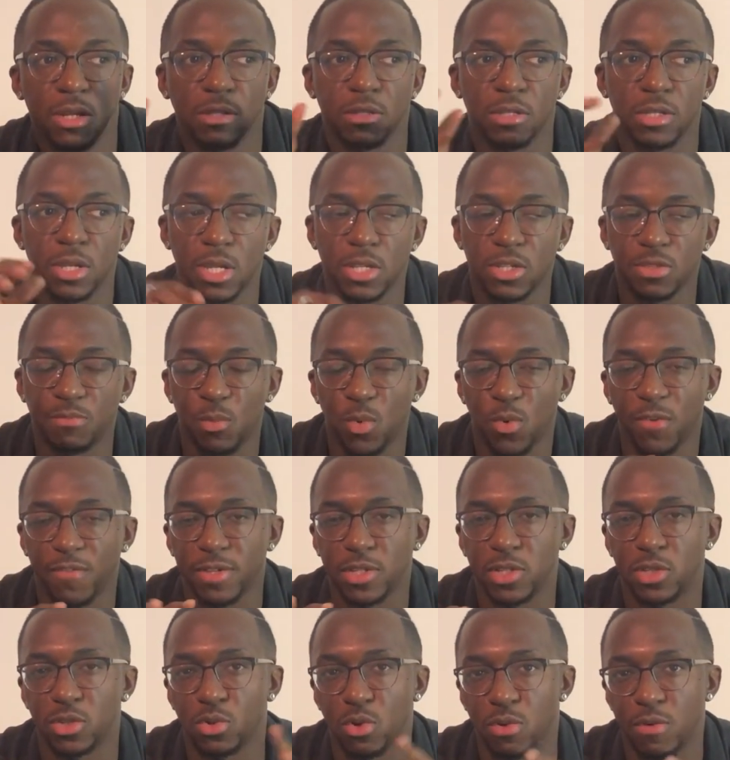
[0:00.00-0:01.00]
Today, it's more of a
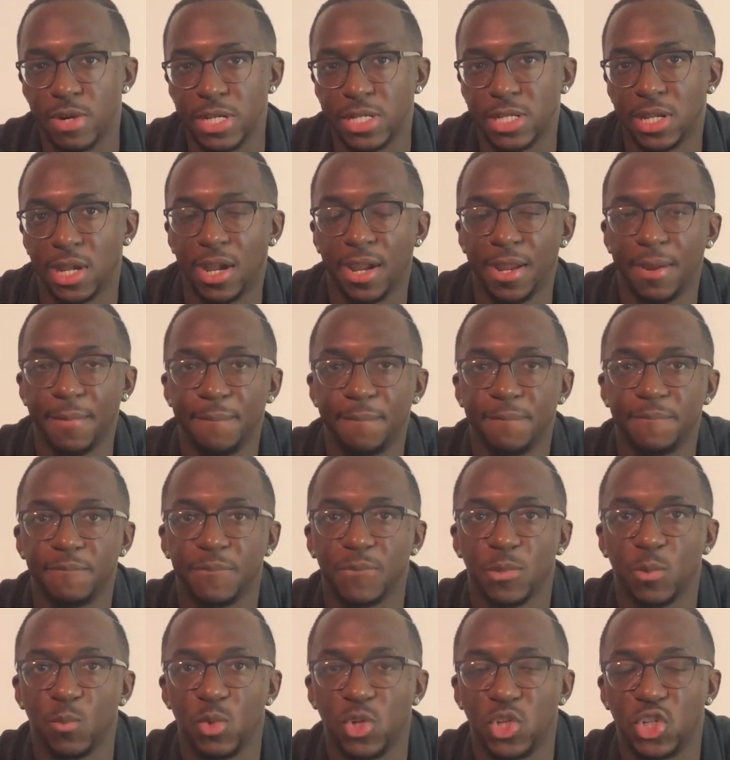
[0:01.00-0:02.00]
story time,
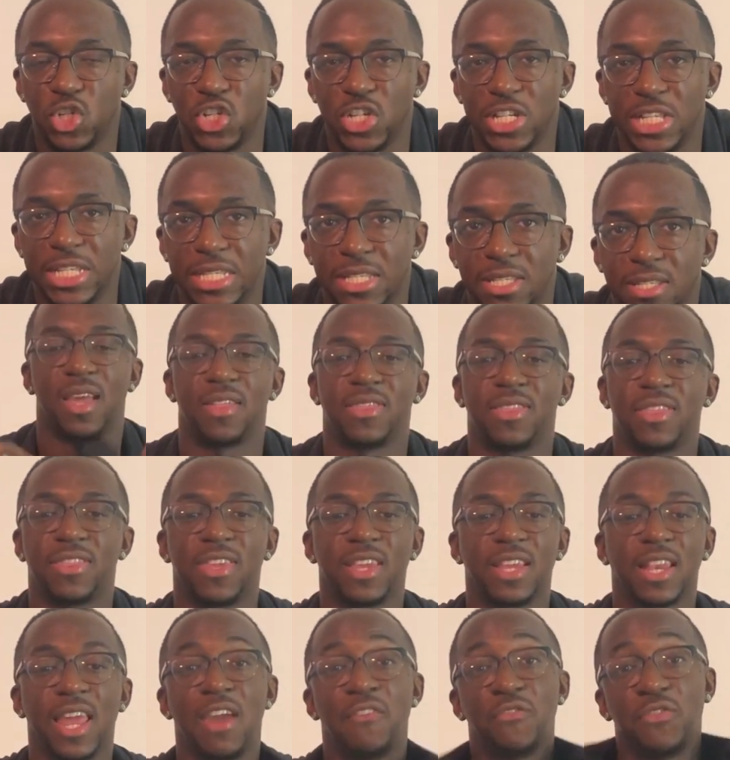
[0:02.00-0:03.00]
which is the
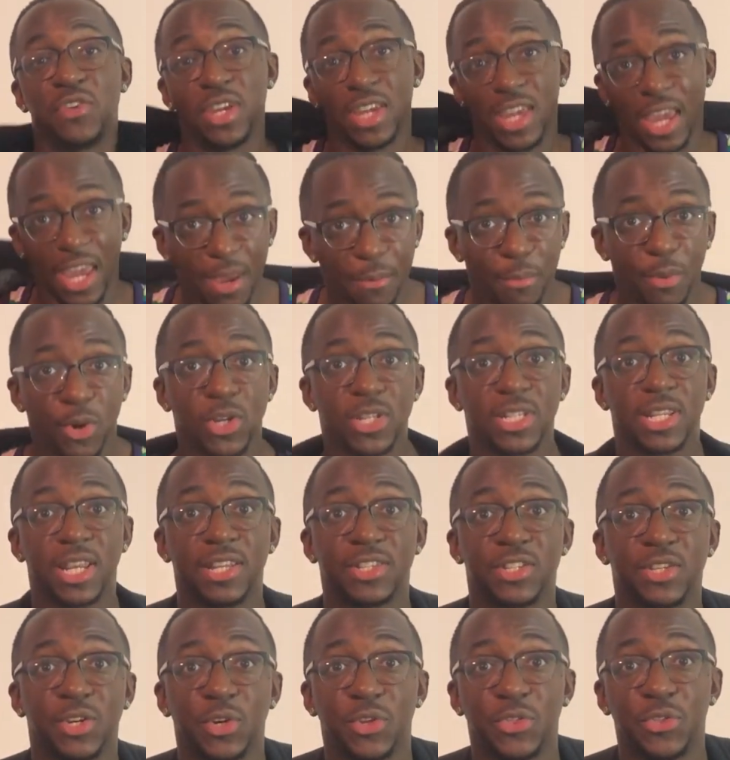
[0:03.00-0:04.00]
thing every gay person has to
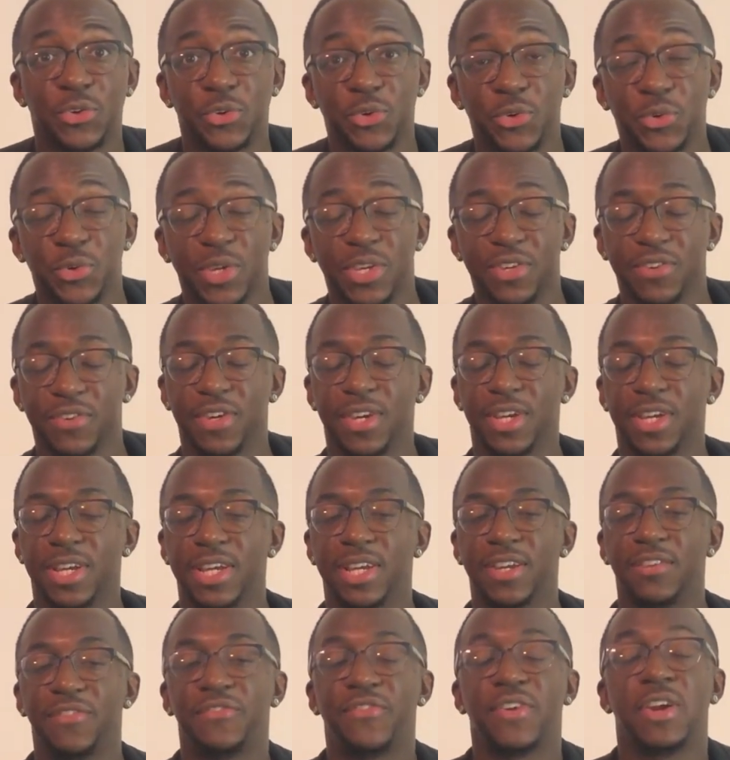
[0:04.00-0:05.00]
go through,
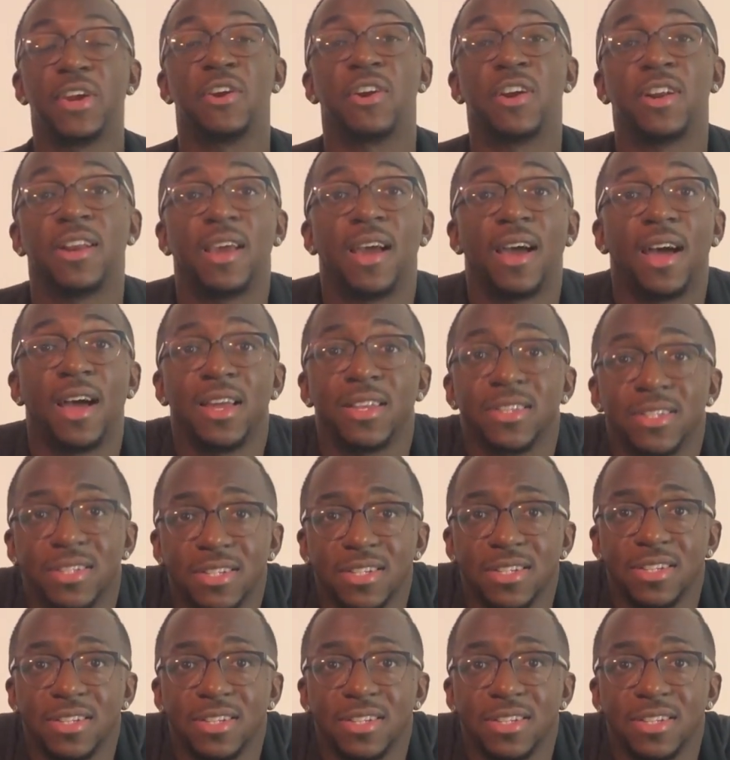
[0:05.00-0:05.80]
fair or not,